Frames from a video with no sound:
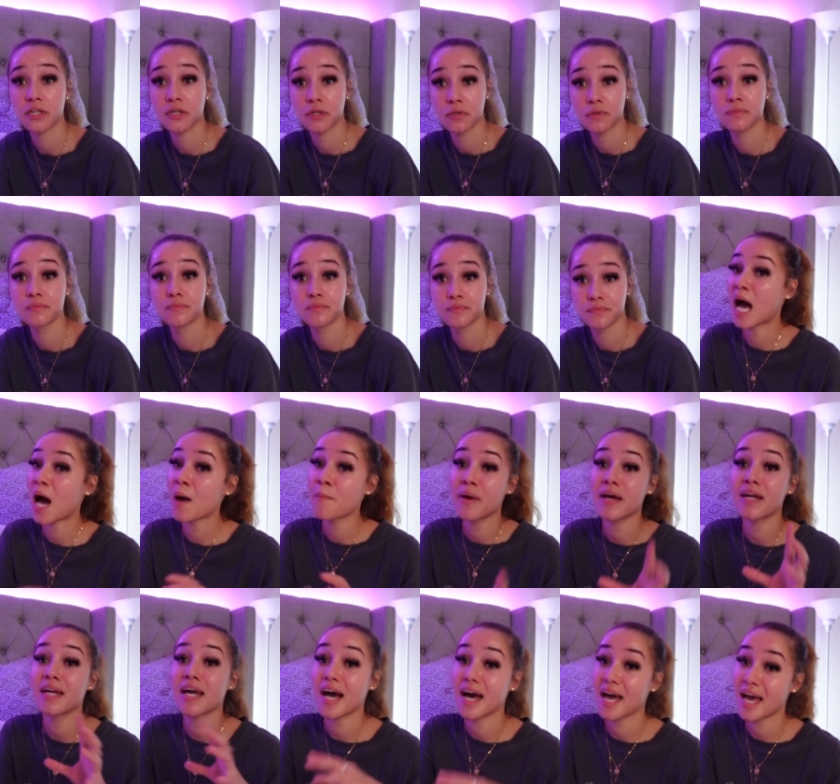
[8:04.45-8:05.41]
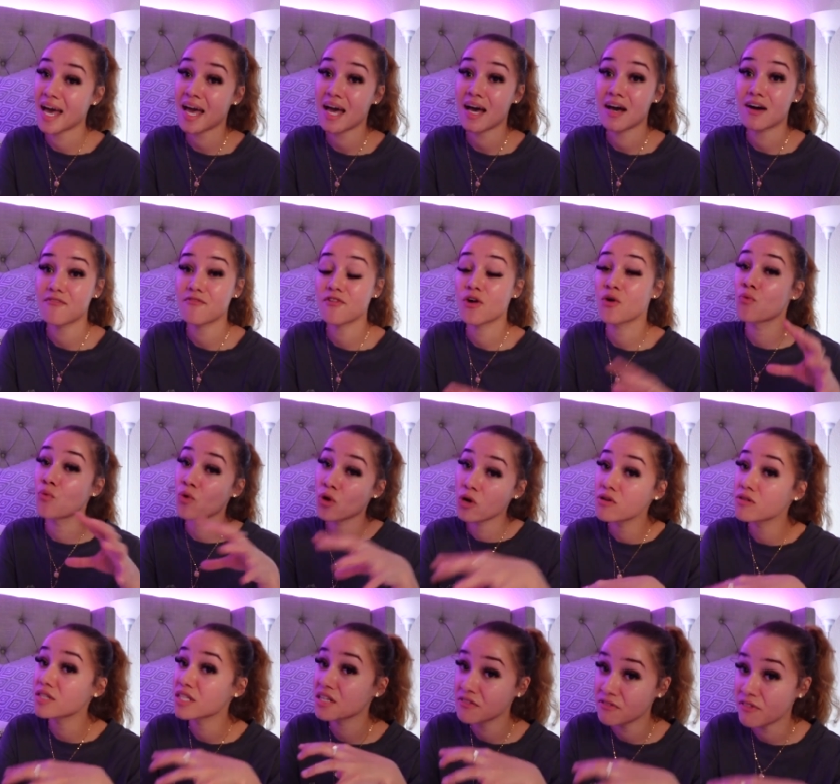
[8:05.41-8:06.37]
you. I may not have a
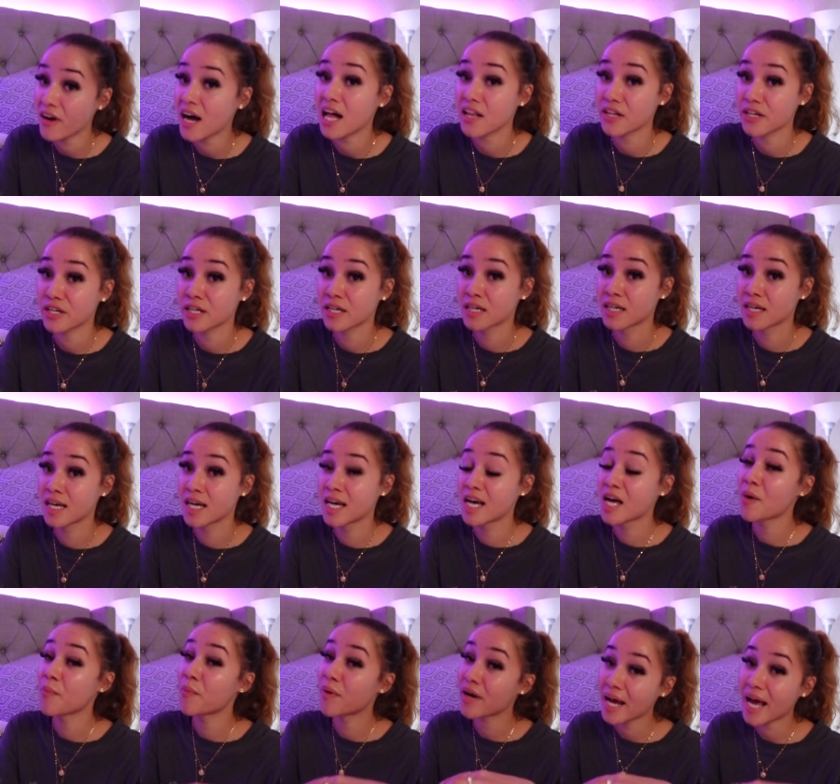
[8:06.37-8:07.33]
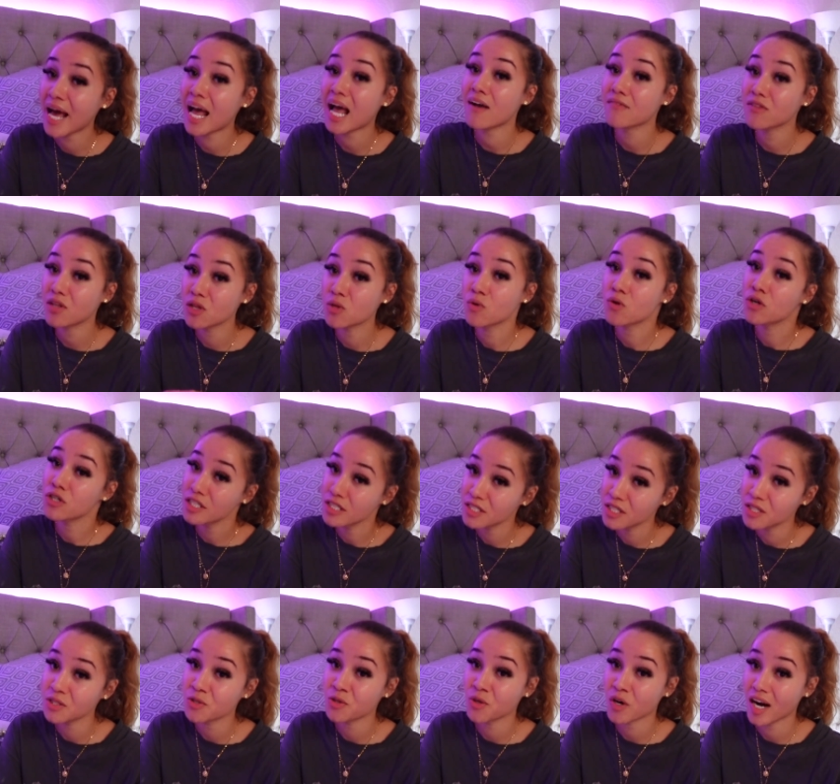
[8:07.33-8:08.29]
worldly father, but I have the Lord
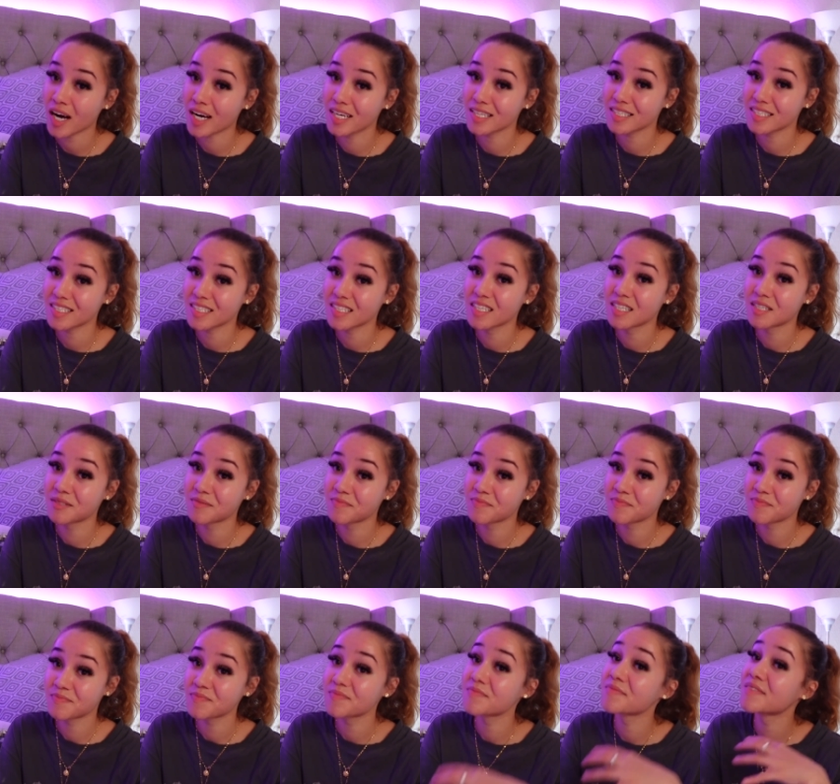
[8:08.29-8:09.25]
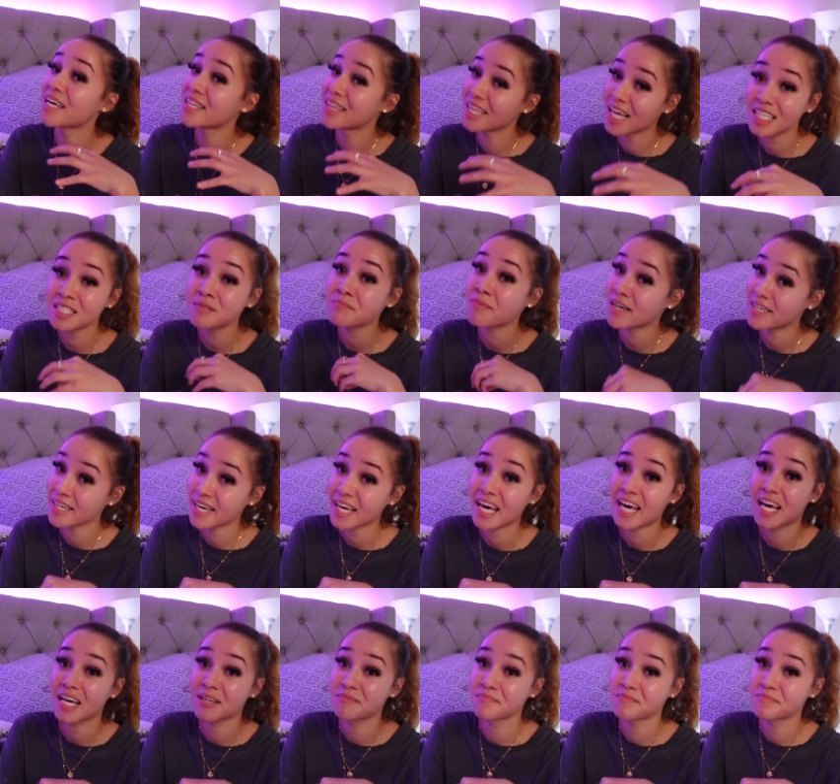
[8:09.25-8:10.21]
Jesus Christ. And that's my
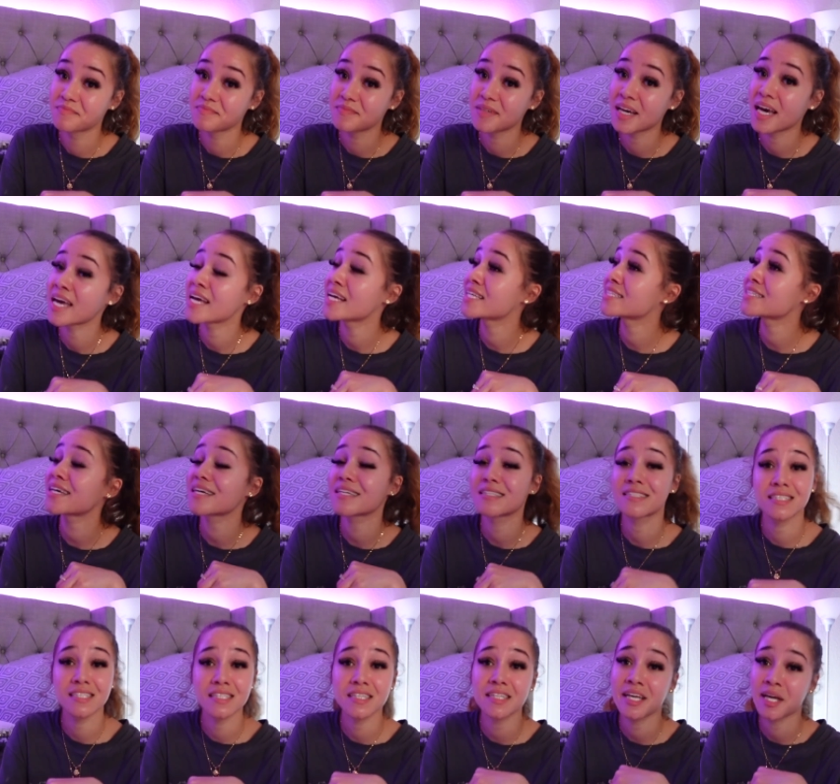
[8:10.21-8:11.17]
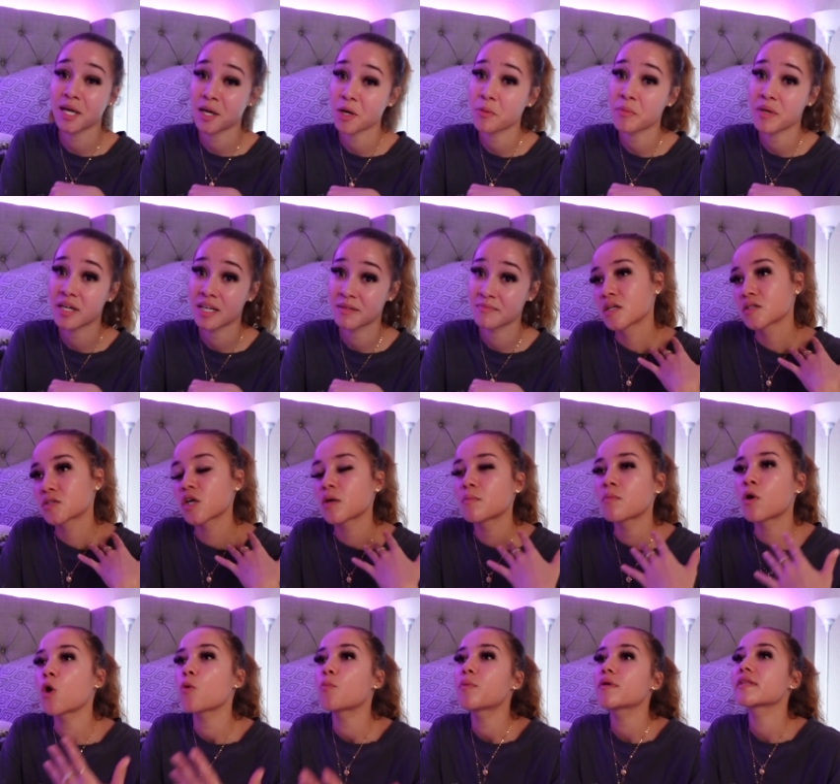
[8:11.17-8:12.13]
dad, and He takes good care of me. So
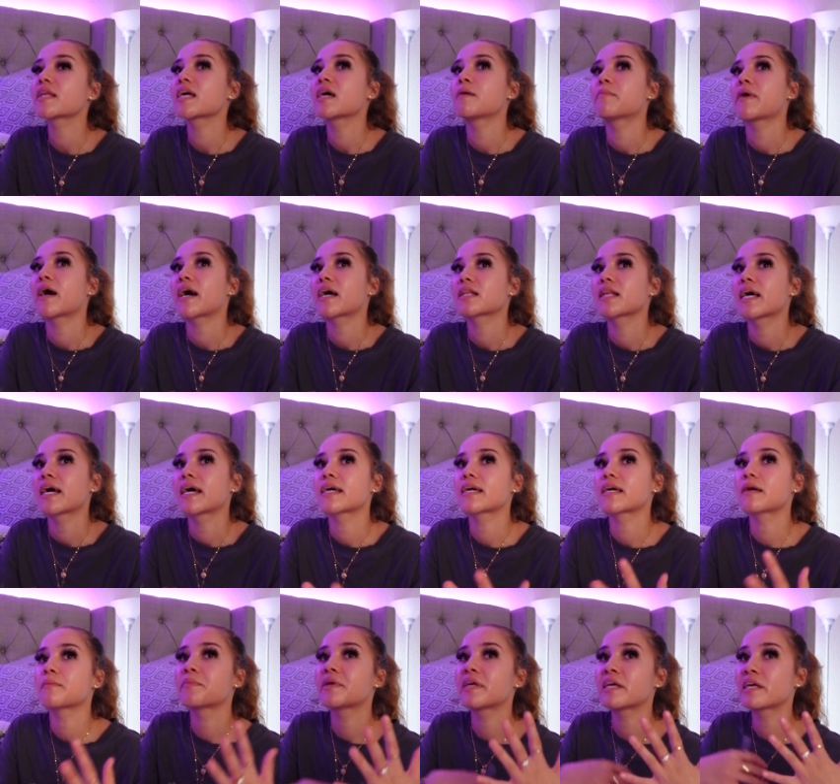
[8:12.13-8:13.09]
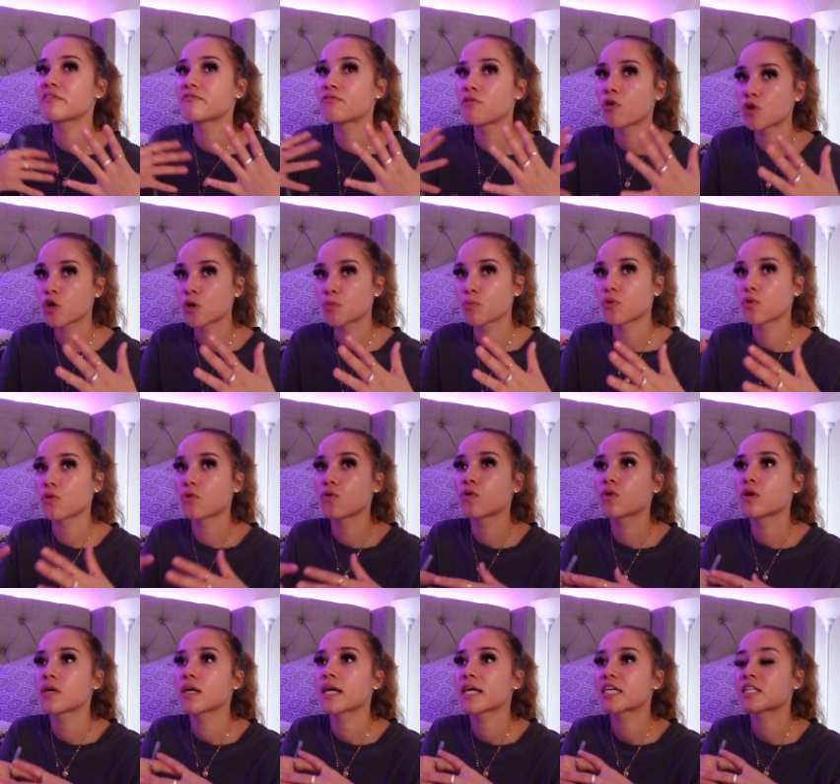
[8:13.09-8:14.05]
I'm hoping that by like being
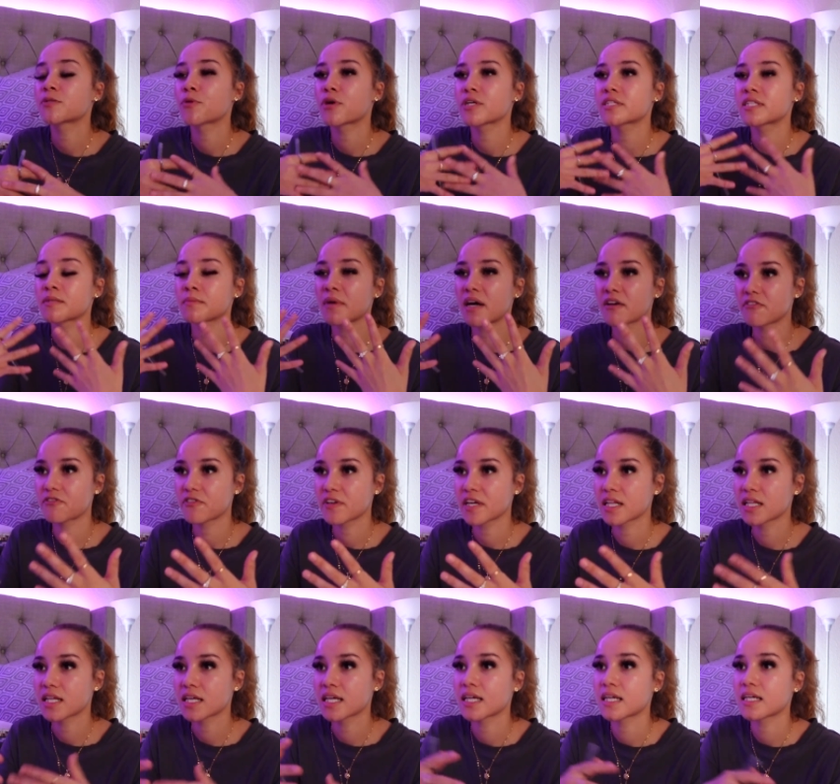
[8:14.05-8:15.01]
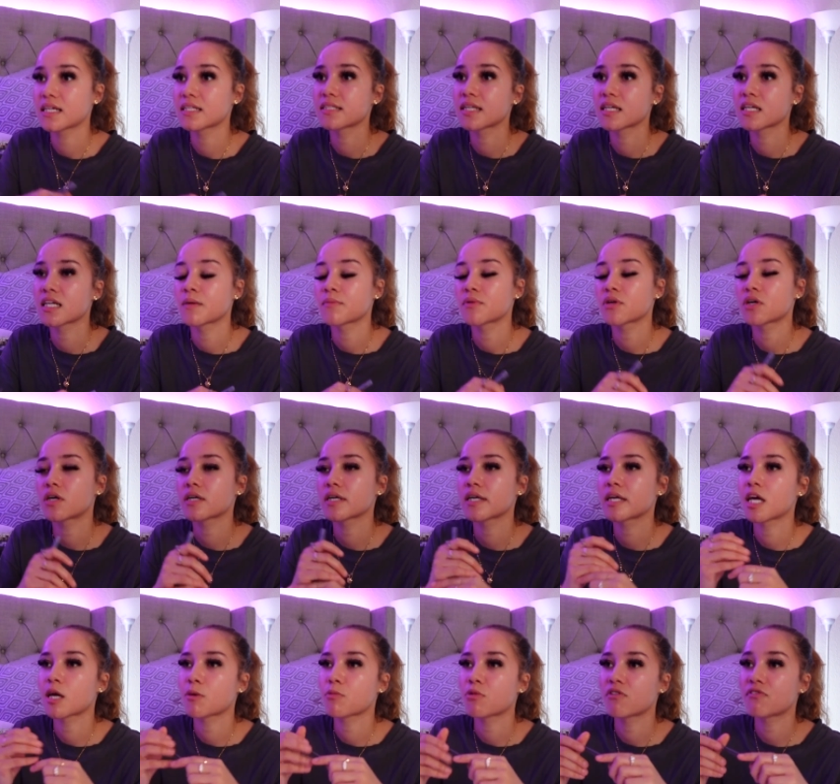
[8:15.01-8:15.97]
vulnerable, expressing my feelings, and coming on
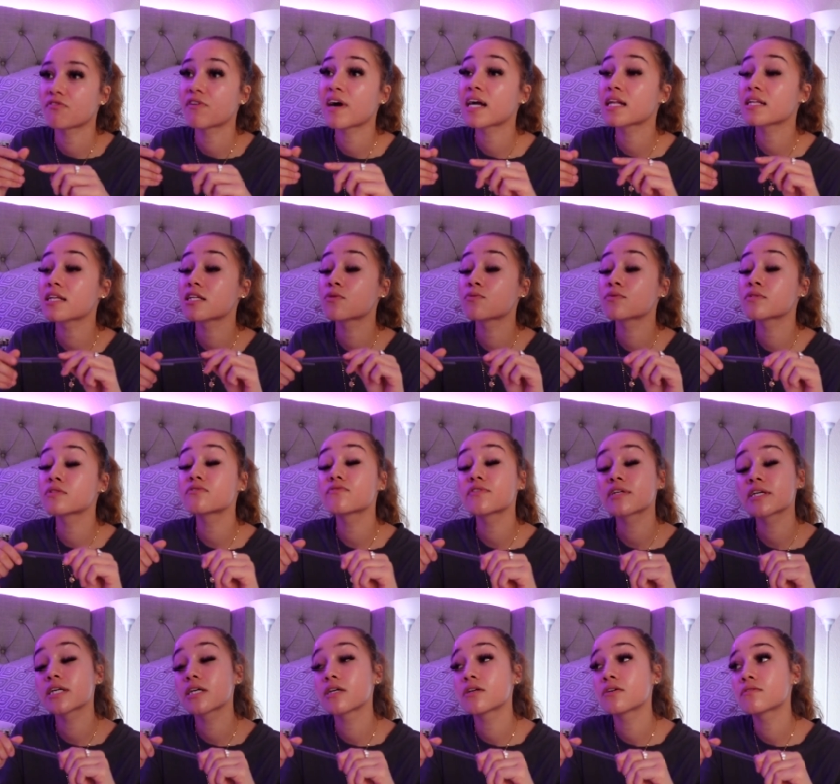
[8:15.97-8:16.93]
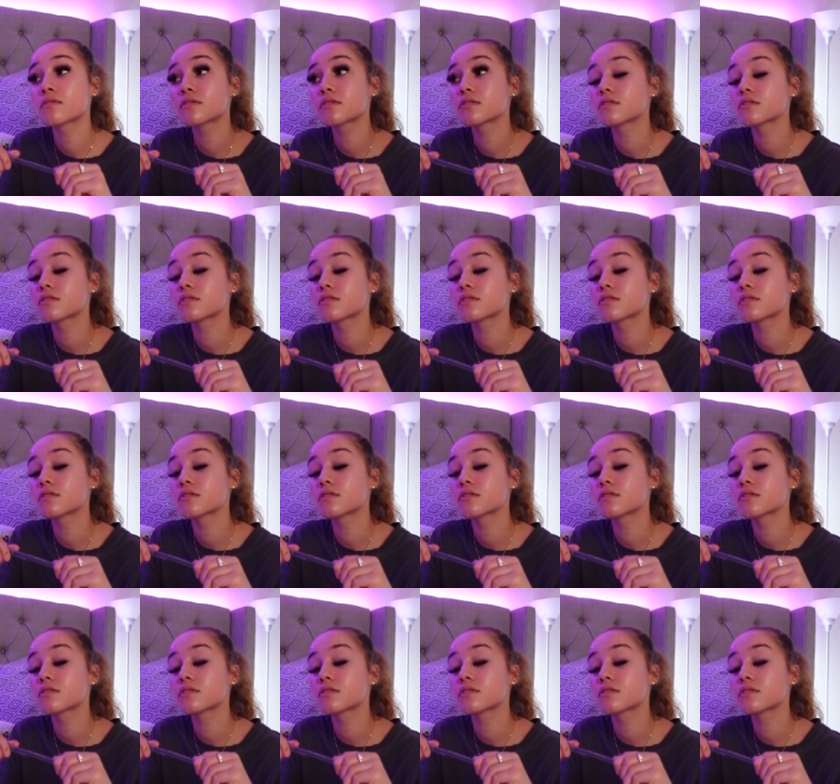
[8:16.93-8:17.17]
camera, finally doing this video,